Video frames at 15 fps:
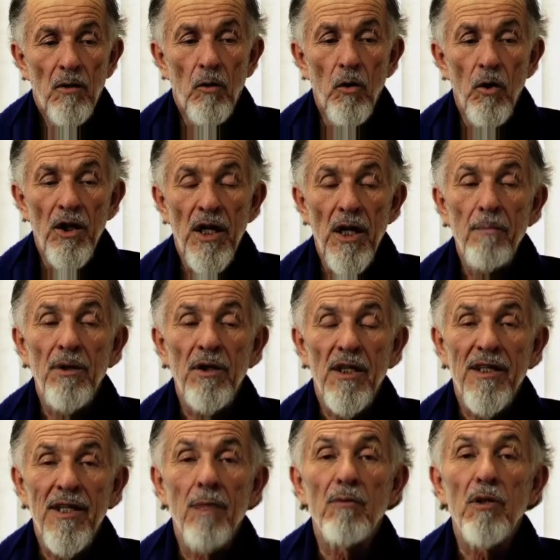or
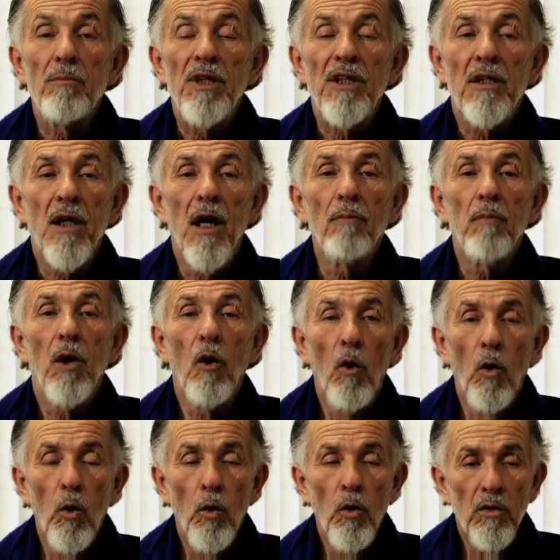enabling them to become
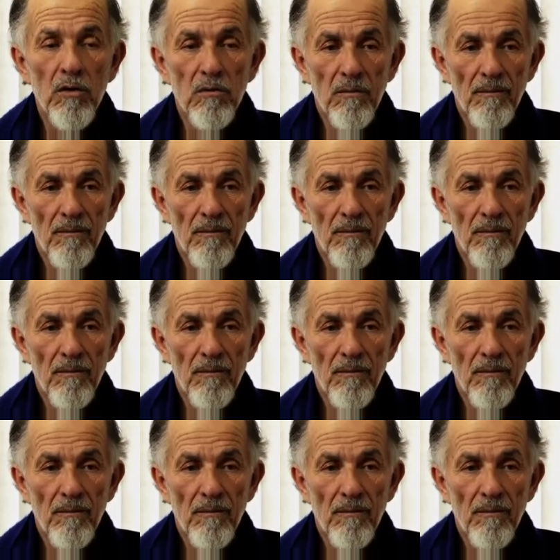whole